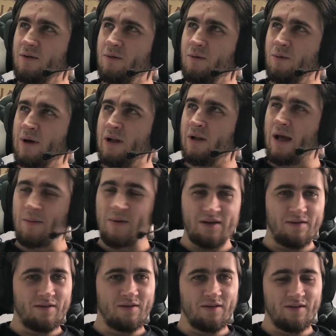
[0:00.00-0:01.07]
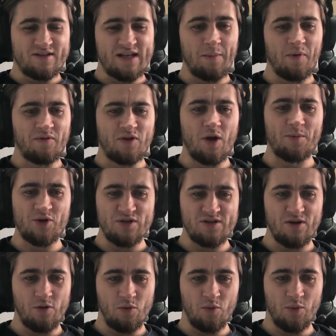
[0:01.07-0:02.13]
I mean, some of the options
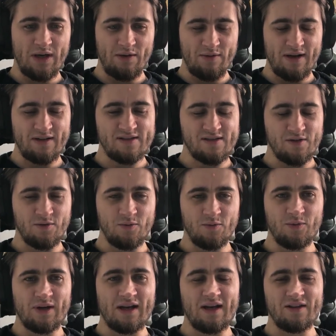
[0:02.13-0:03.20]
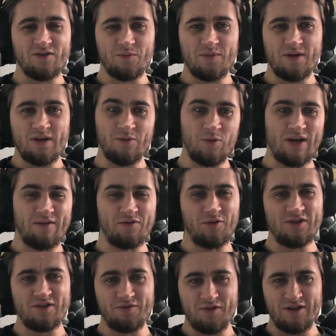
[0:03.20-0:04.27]
go away, right? So we had to be, and we have
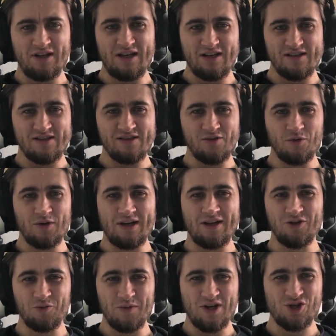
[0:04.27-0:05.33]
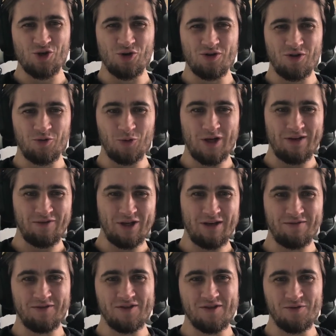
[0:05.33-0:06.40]
23 days, so we had to make sure that we have
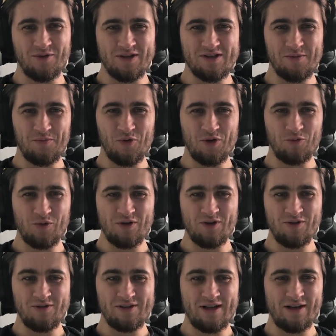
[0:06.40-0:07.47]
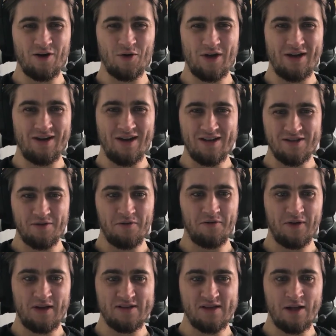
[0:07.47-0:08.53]
enough. So at some point we don't like, okay, guys,
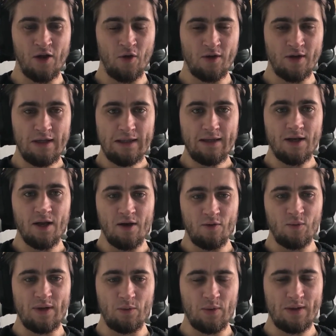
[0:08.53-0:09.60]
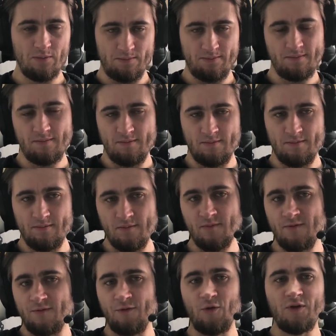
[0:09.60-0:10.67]
everything is unlocked. No, we
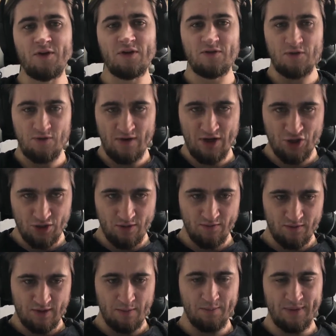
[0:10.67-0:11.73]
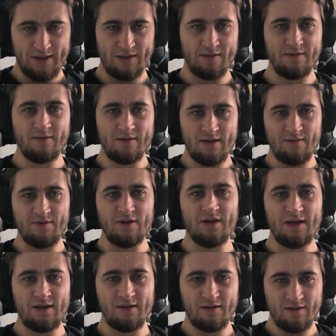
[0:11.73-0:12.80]
for the duration of the campaign, every
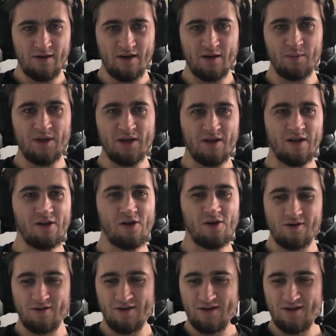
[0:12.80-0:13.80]
day they're gonna be an unlock.